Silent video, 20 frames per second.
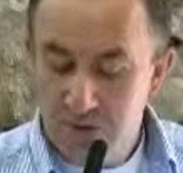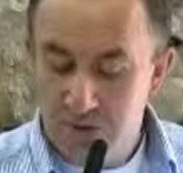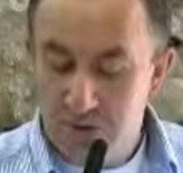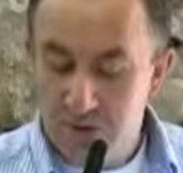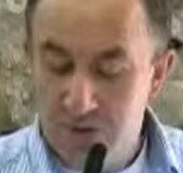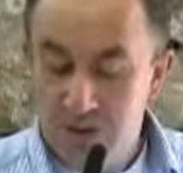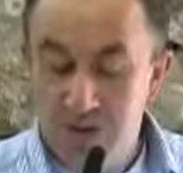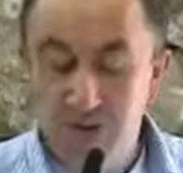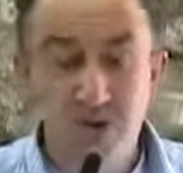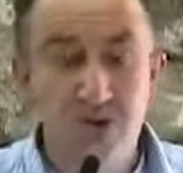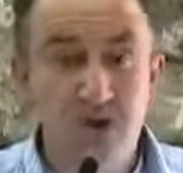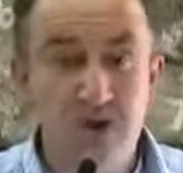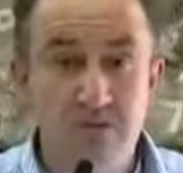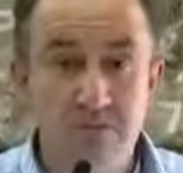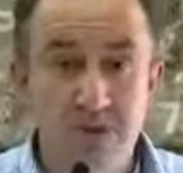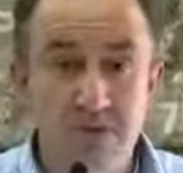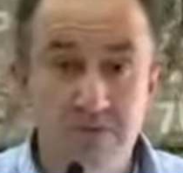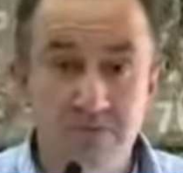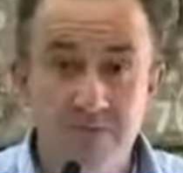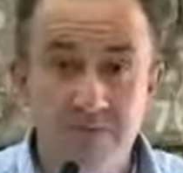to construction
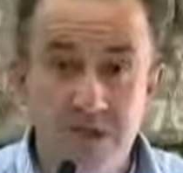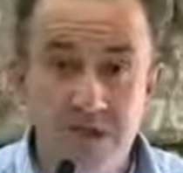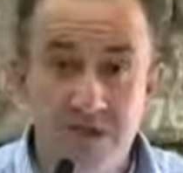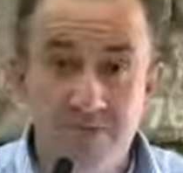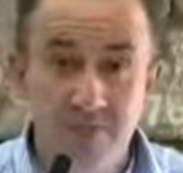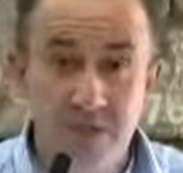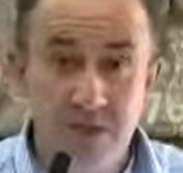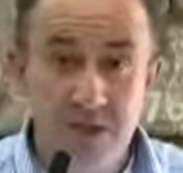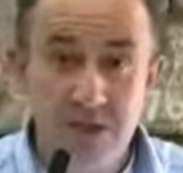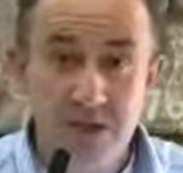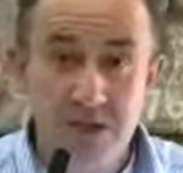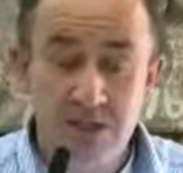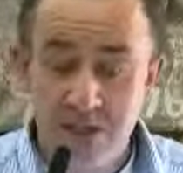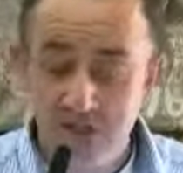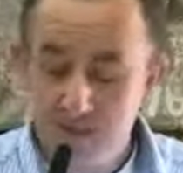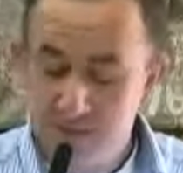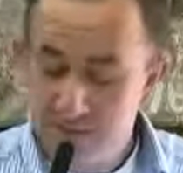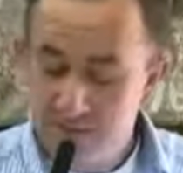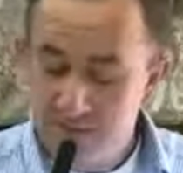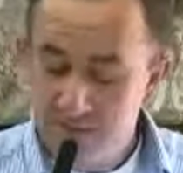benefits from other
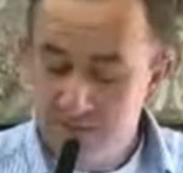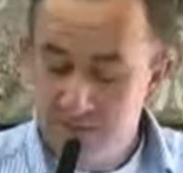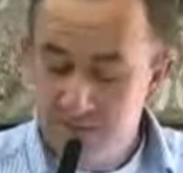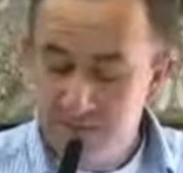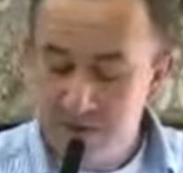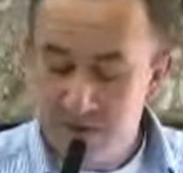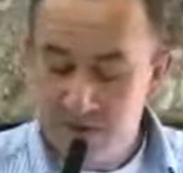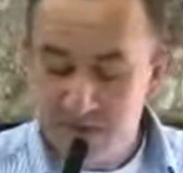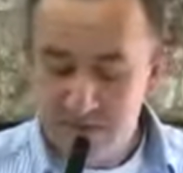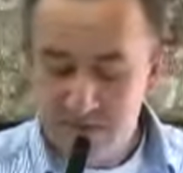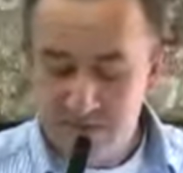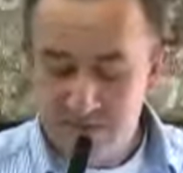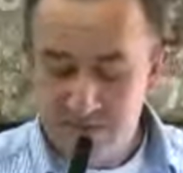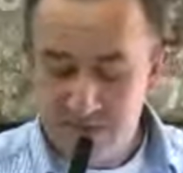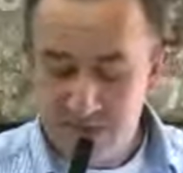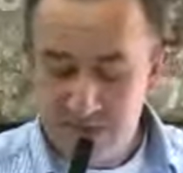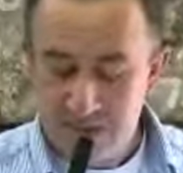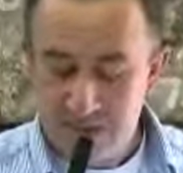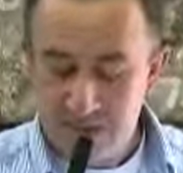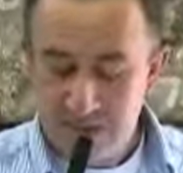types of
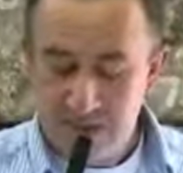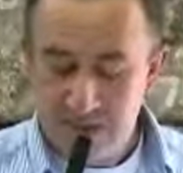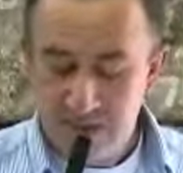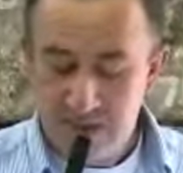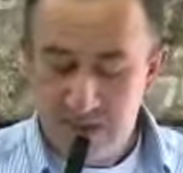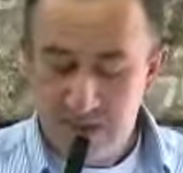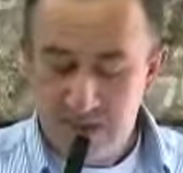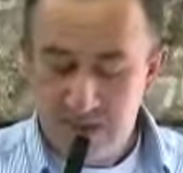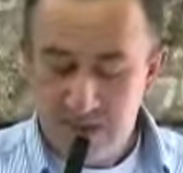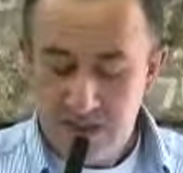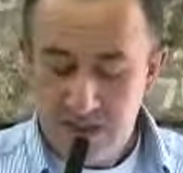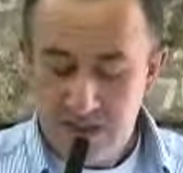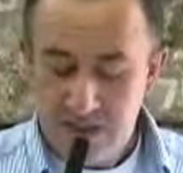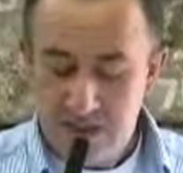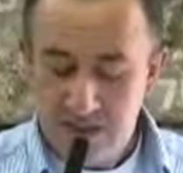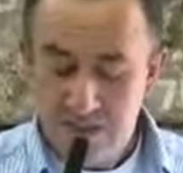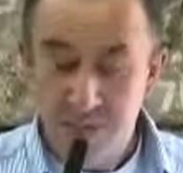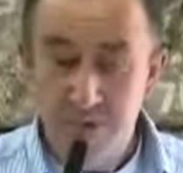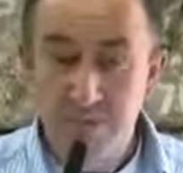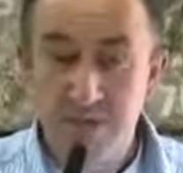activity,
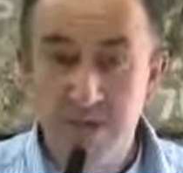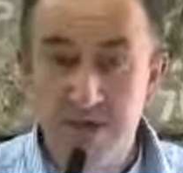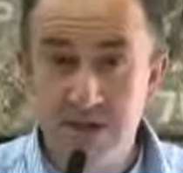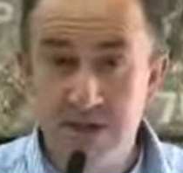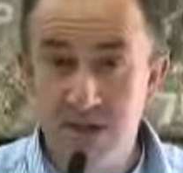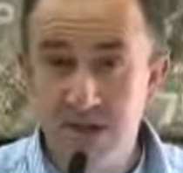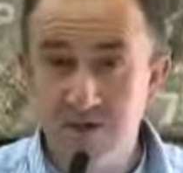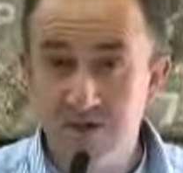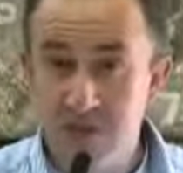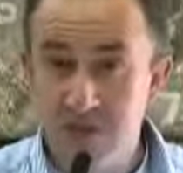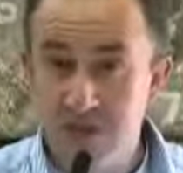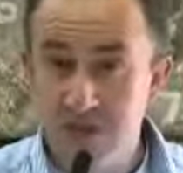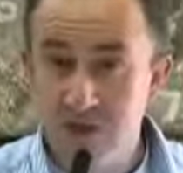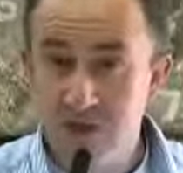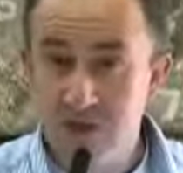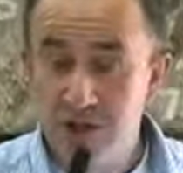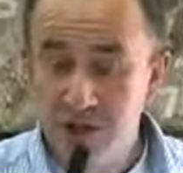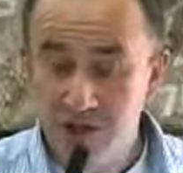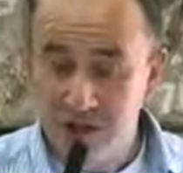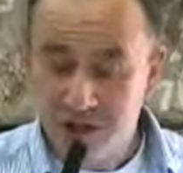public
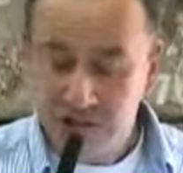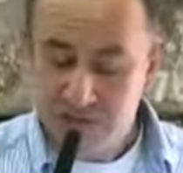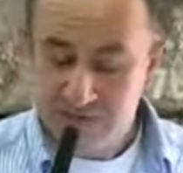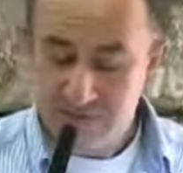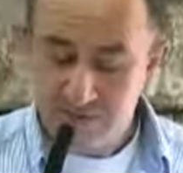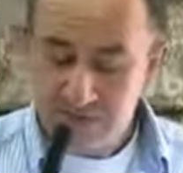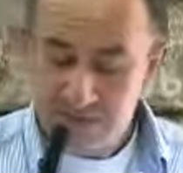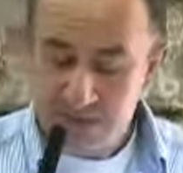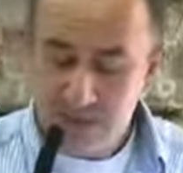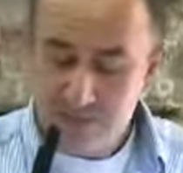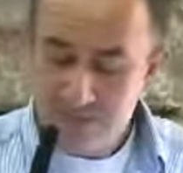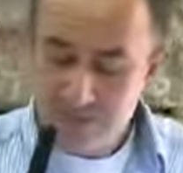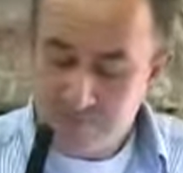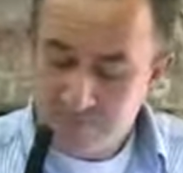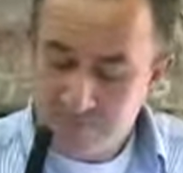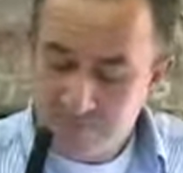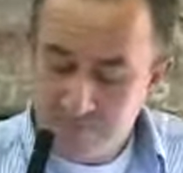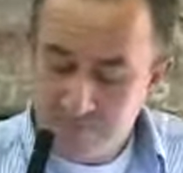regeneration activity.